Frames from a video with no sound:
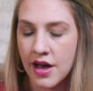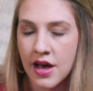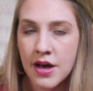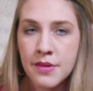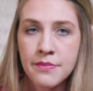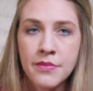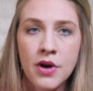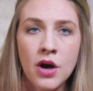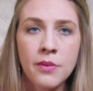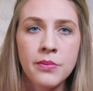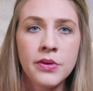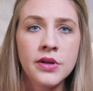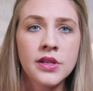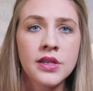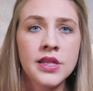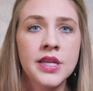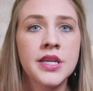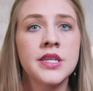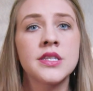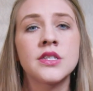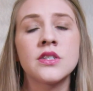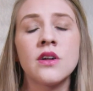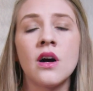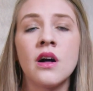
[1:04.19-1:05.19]
Um, I'll put
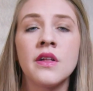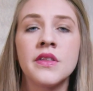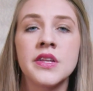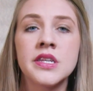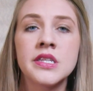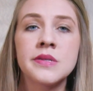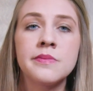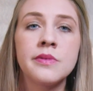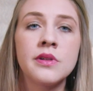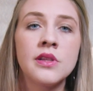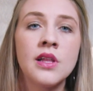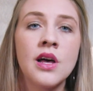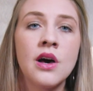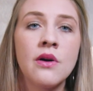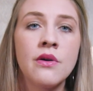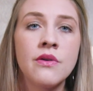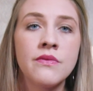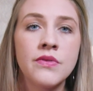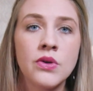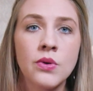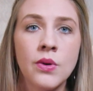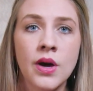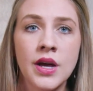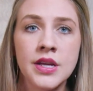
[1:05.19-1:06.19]
links to all this below
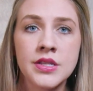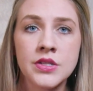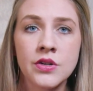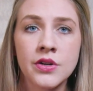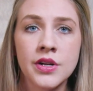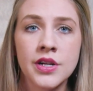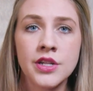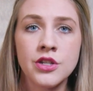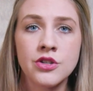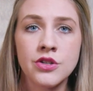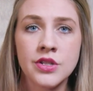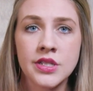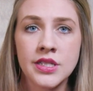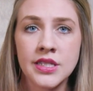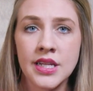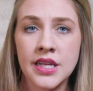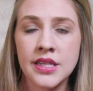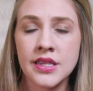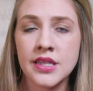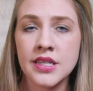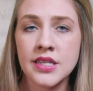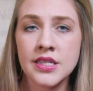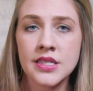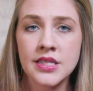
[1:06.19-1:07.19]
if you guys are
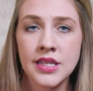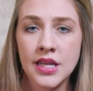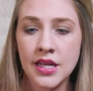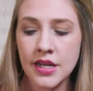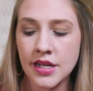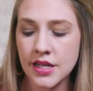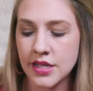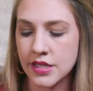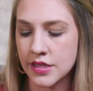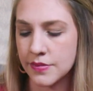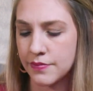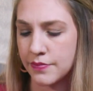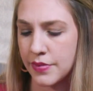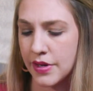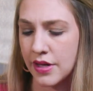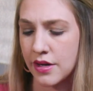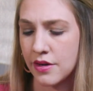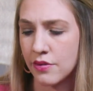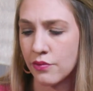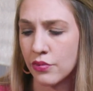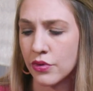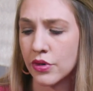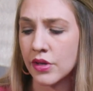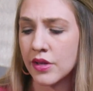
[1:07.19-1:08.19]
interested. This thing has
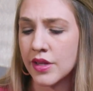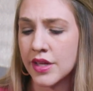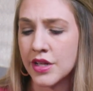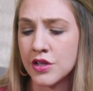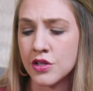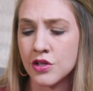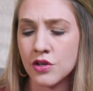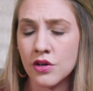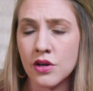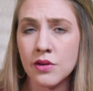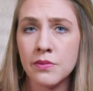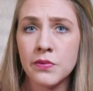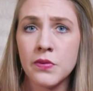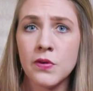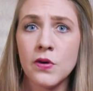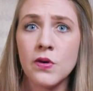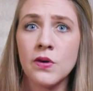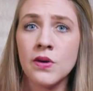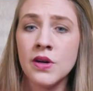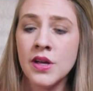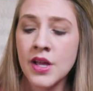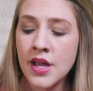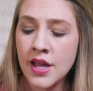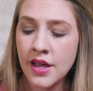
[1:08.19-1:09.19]
been really
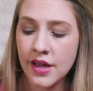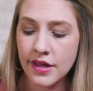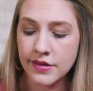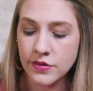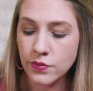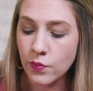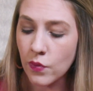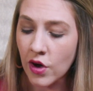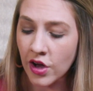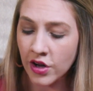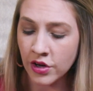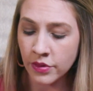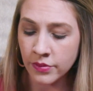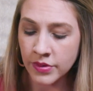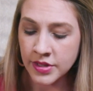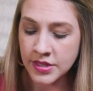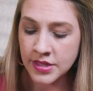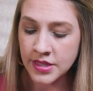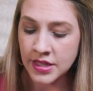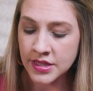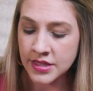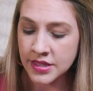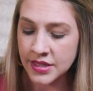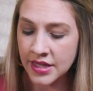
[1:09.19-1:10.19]
durable. It's water
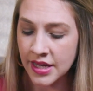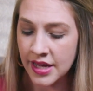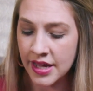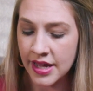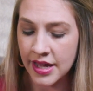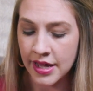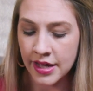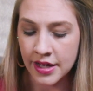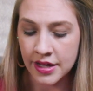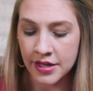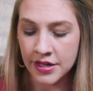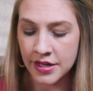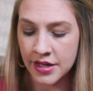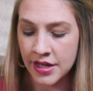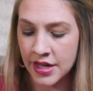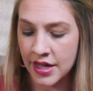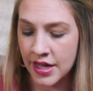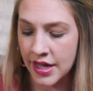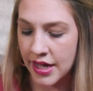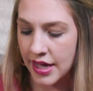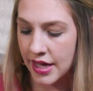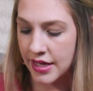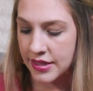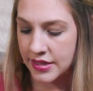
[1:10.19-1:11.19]
resistant, and
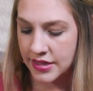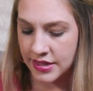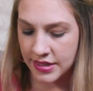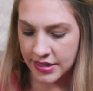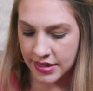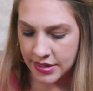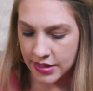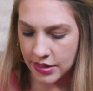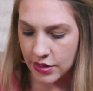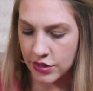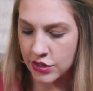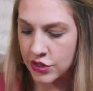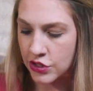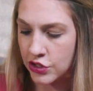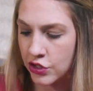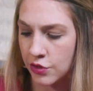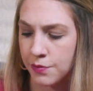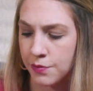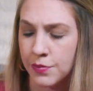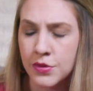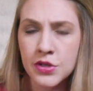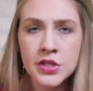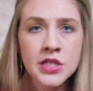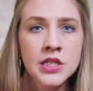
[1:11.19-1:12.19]
it's
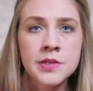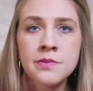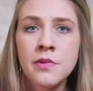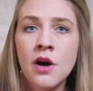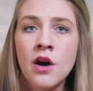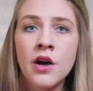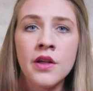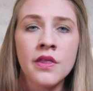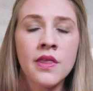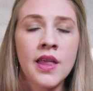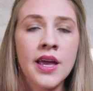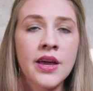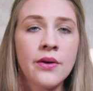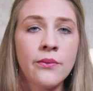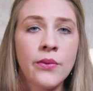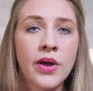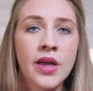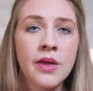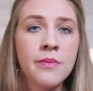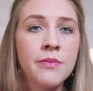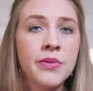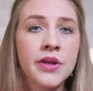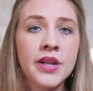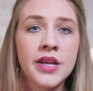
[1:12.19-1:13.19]
super small and
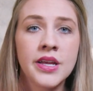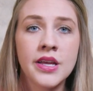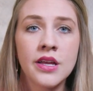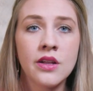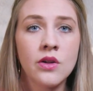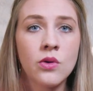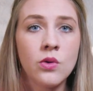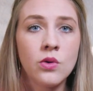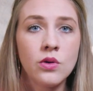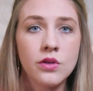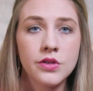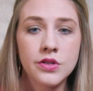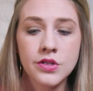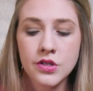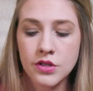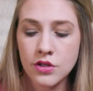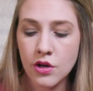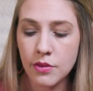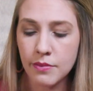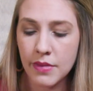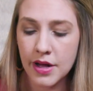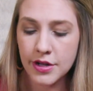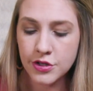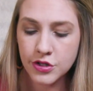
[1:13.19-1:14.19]
lightweight, but it can hold
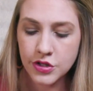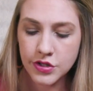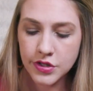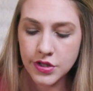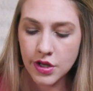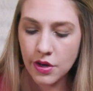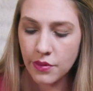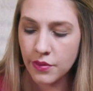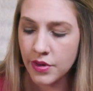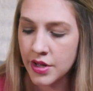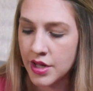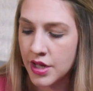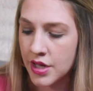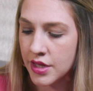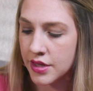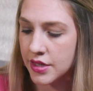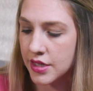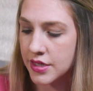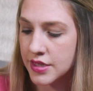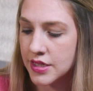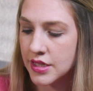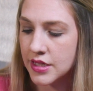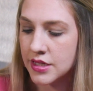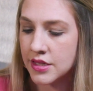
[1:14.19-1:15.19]
so much. So
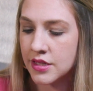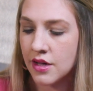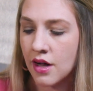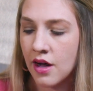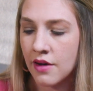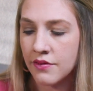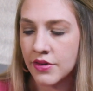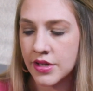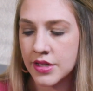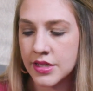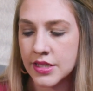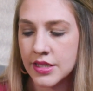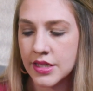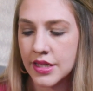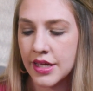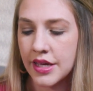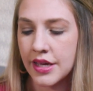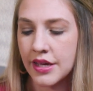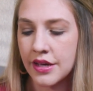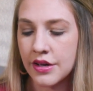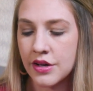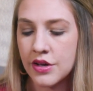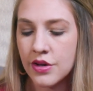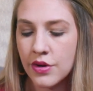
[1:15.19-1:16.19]
this is
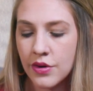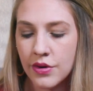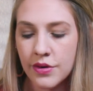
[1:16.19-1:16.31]
obviously